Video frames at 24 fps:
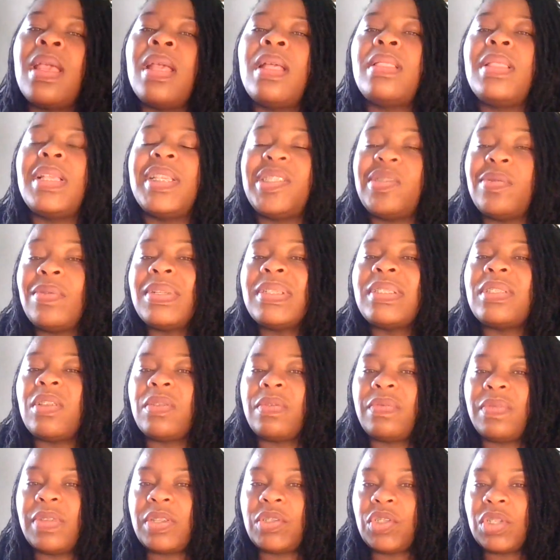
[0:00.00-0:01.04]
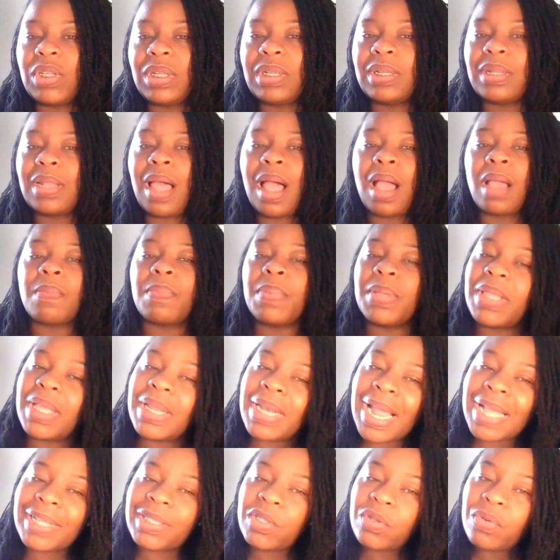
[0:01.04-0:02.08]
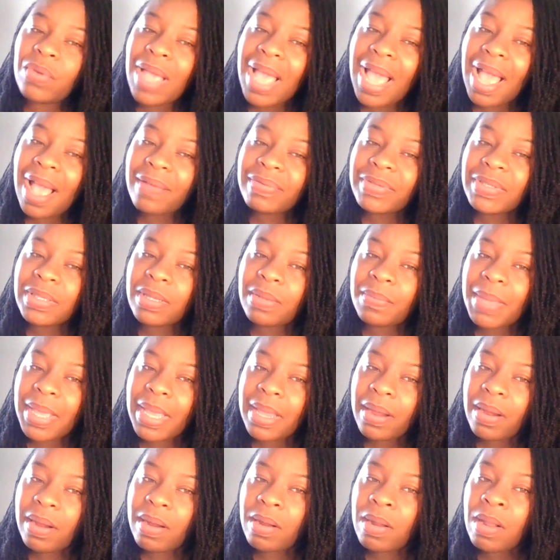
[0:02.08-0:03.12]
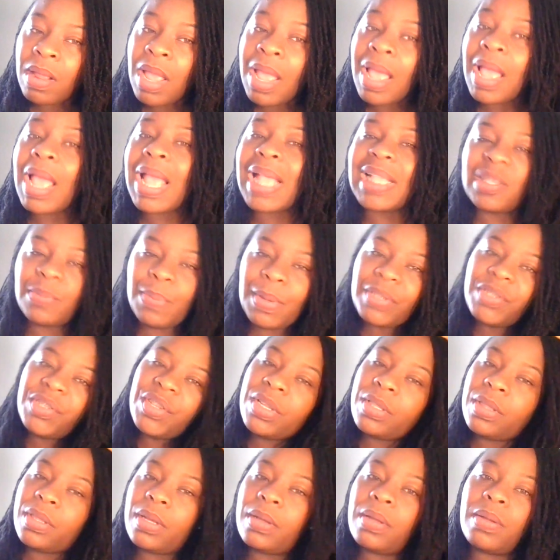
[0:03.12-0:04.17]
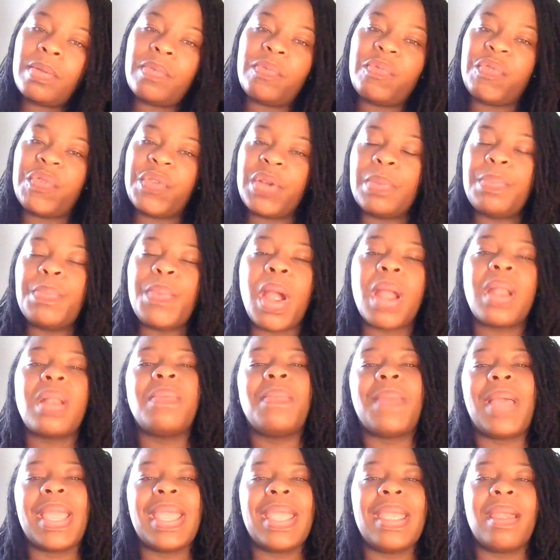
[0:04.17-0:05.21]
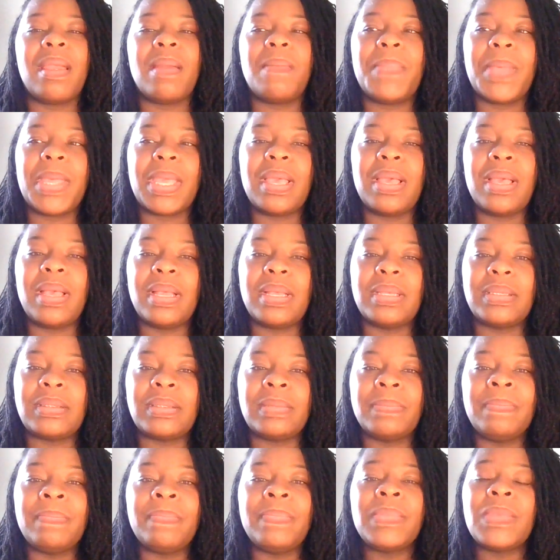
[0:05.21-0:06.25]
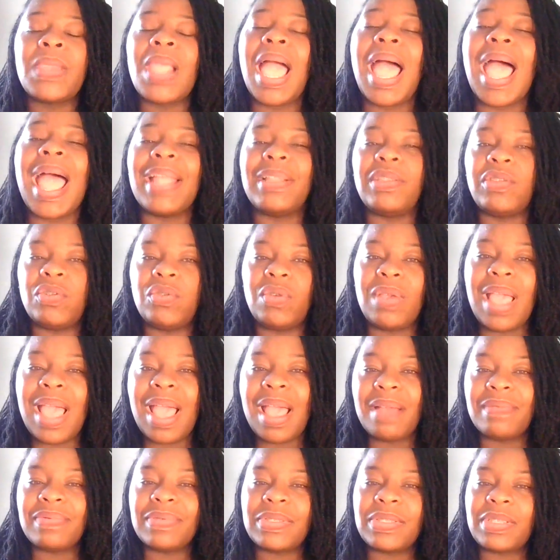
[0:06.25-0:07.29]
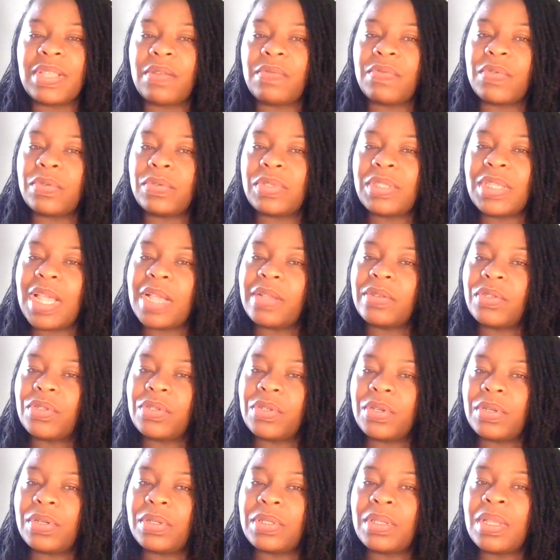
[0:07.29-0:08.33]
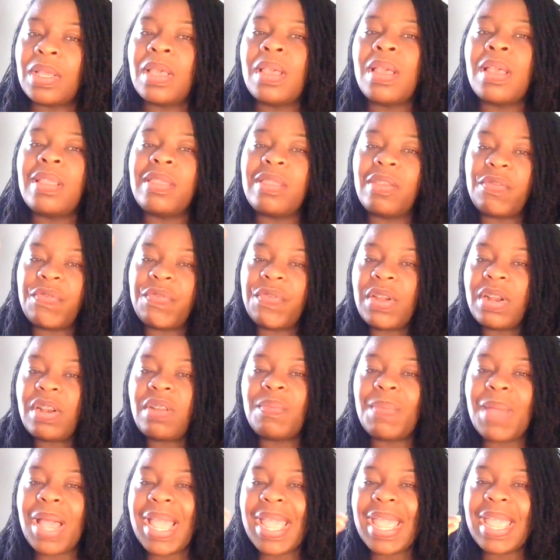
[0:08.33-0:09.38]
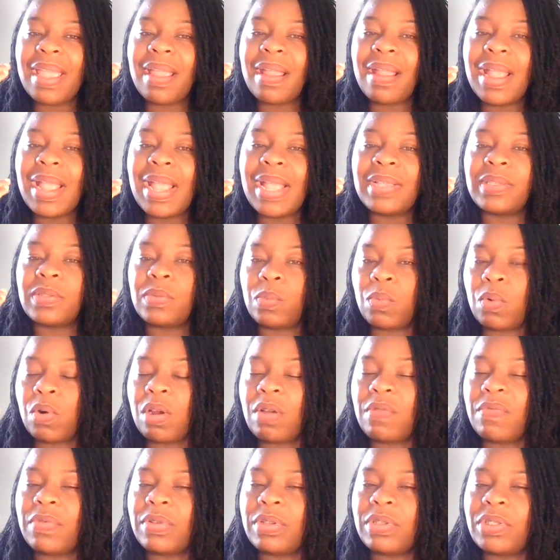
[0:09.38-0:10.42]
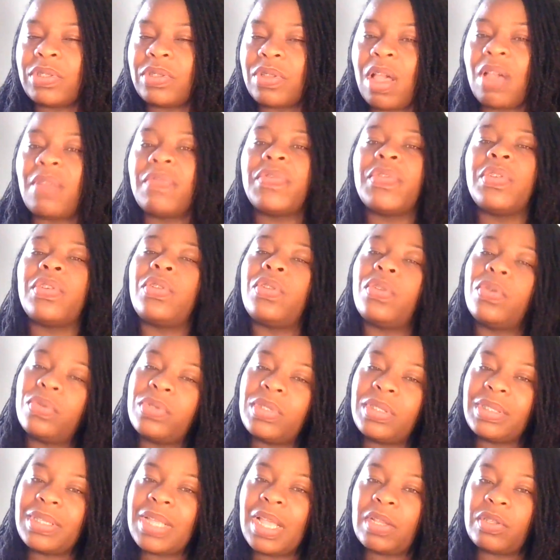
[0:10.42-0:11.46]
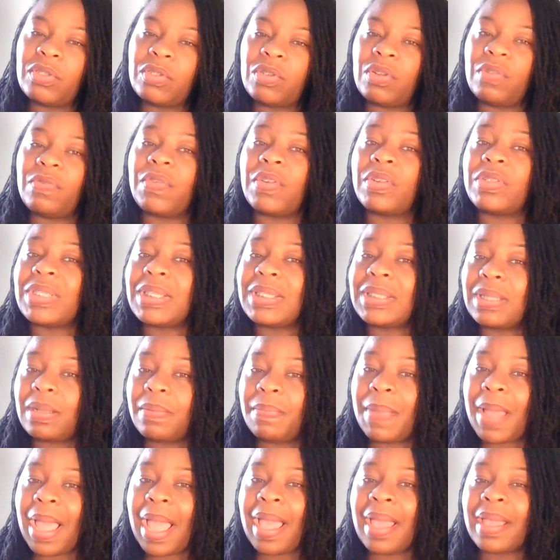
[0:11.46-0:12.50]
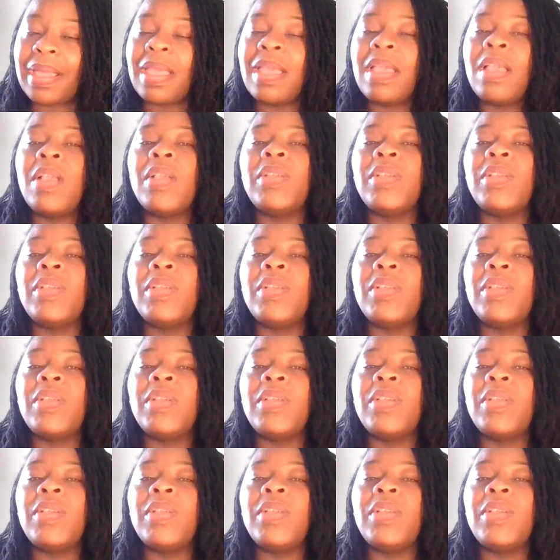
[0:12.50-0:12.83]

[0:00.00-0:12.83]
This one is officially locked, but then I do have some hair, especially in the front part of my hair, because I do have several textures. The front of my hair is more of a softer, loose texture versus the back.